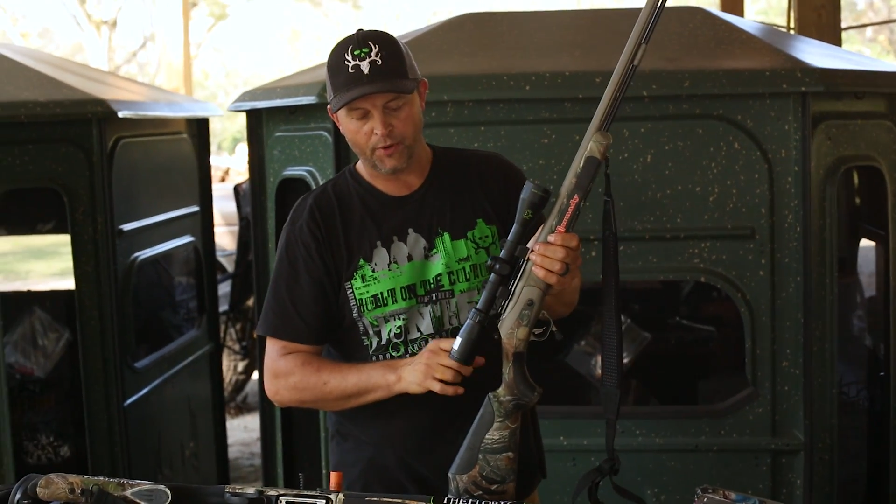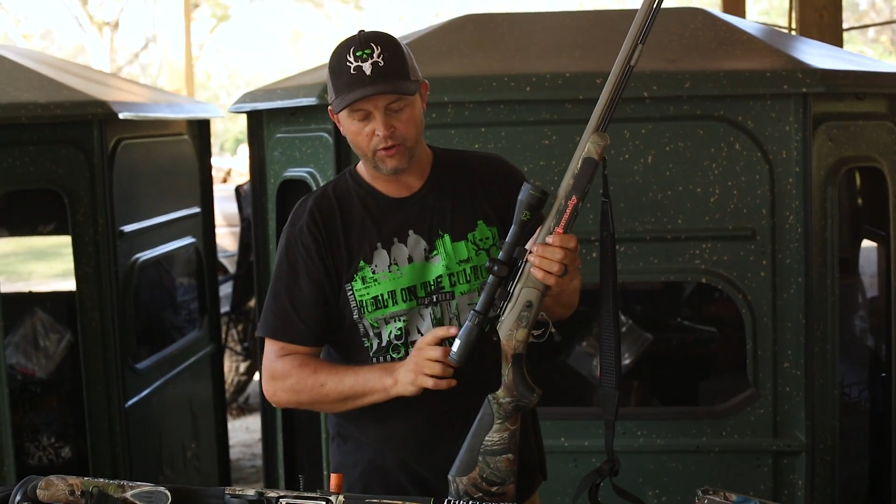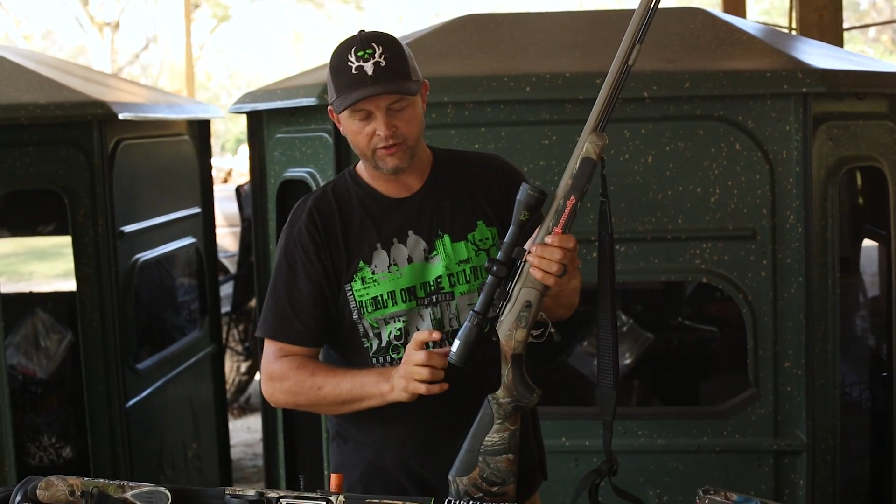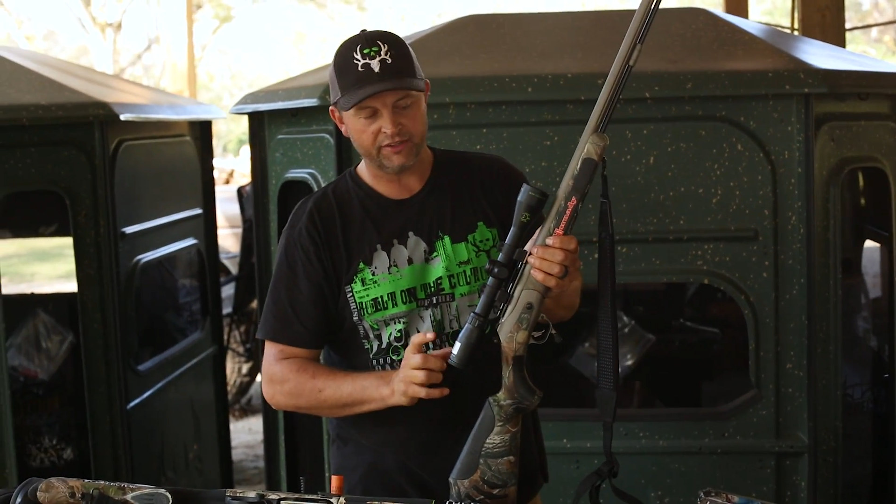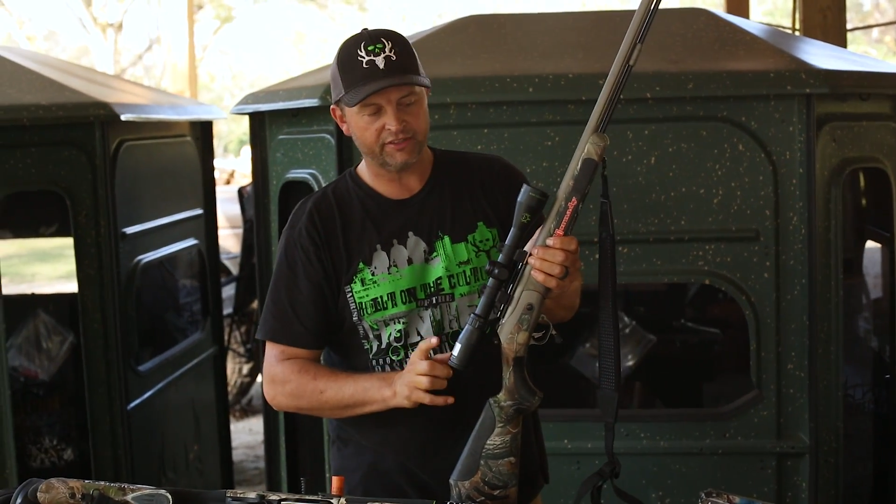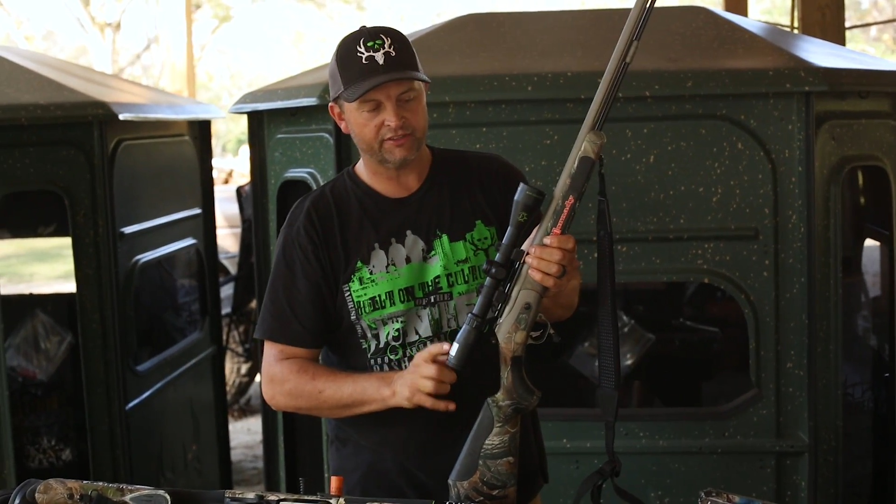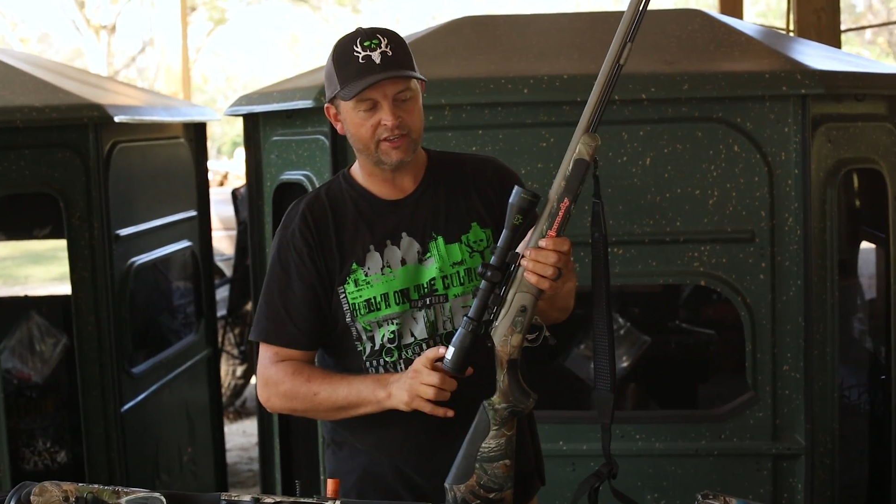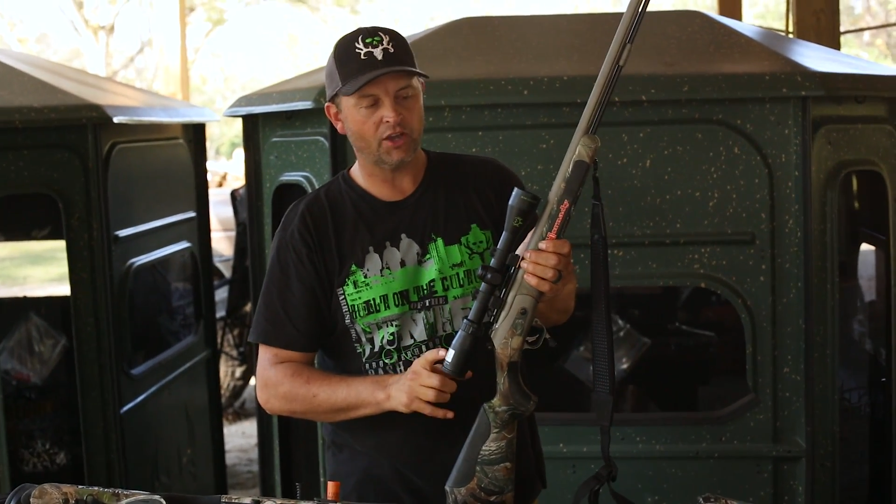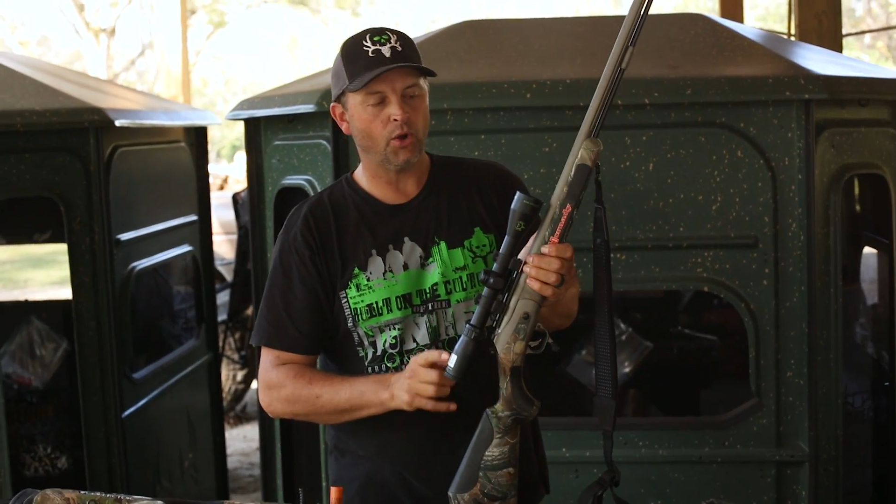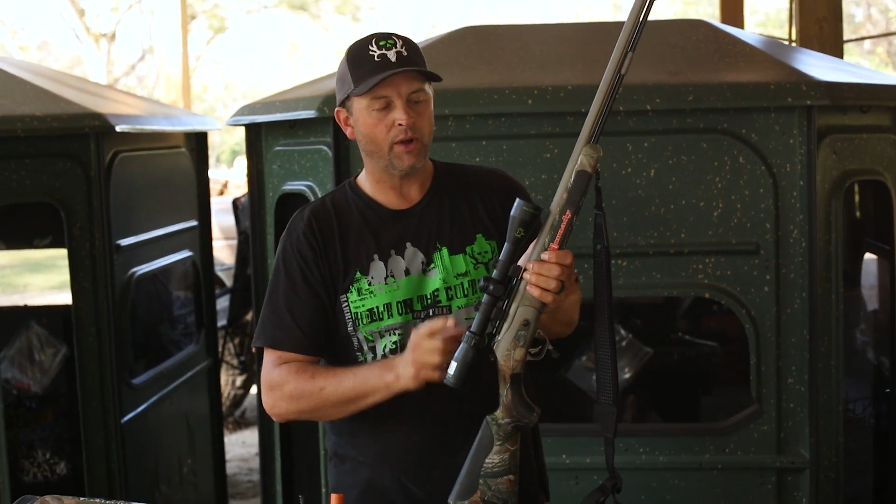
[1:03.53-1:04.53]
on it. This is
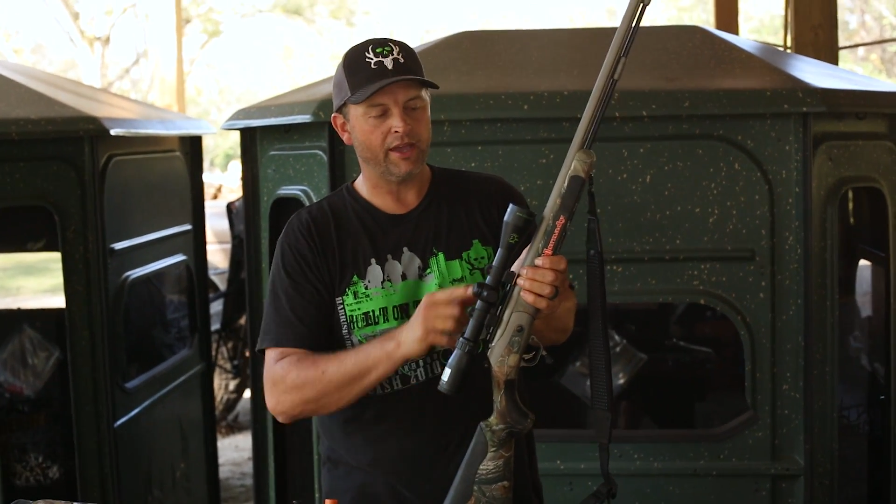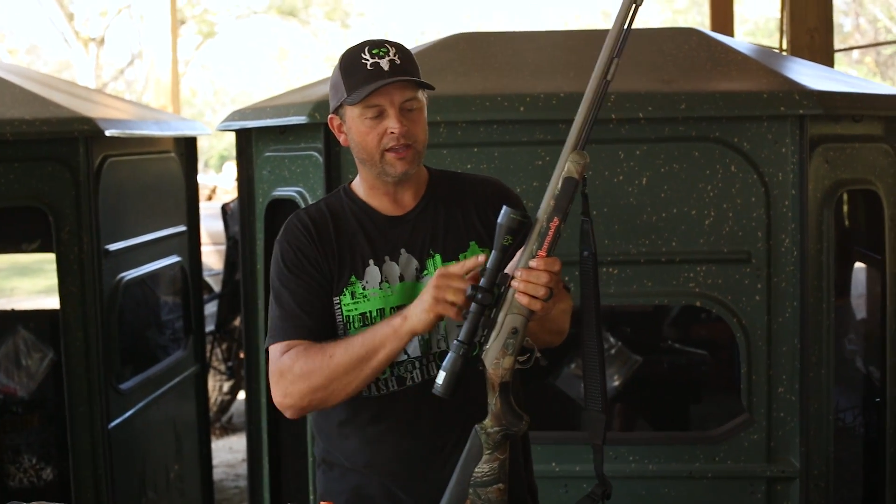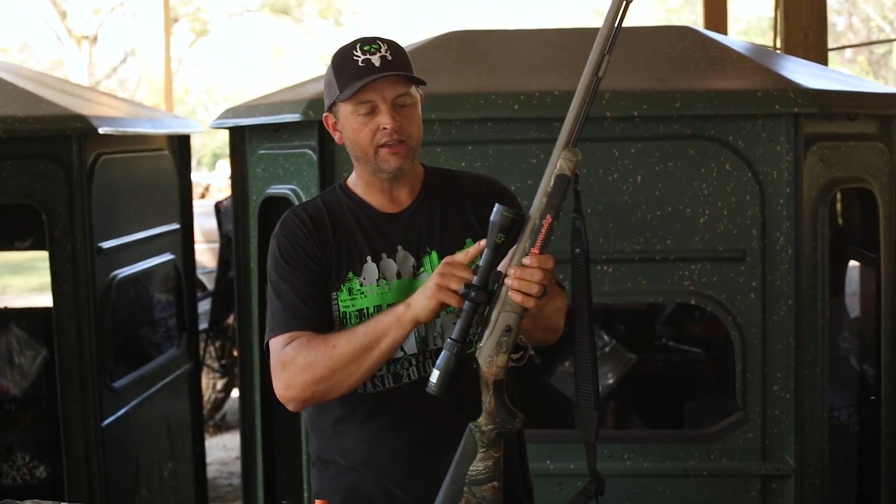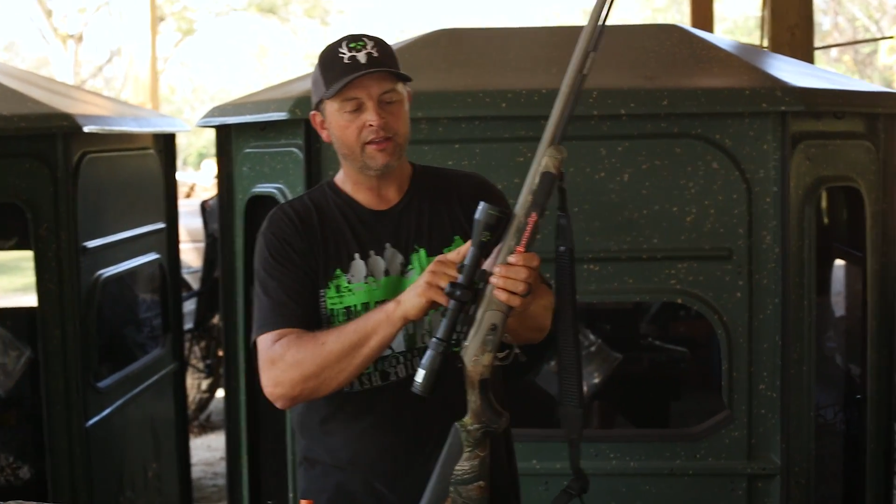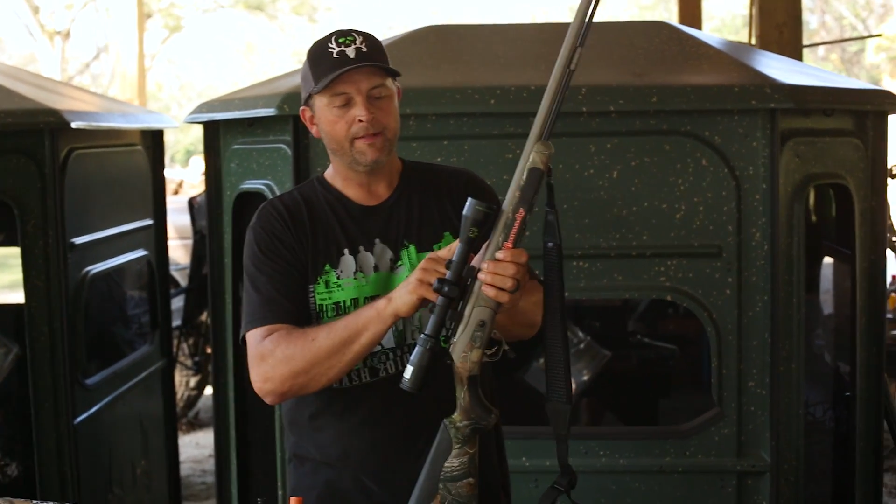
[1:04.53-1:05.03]
DOA,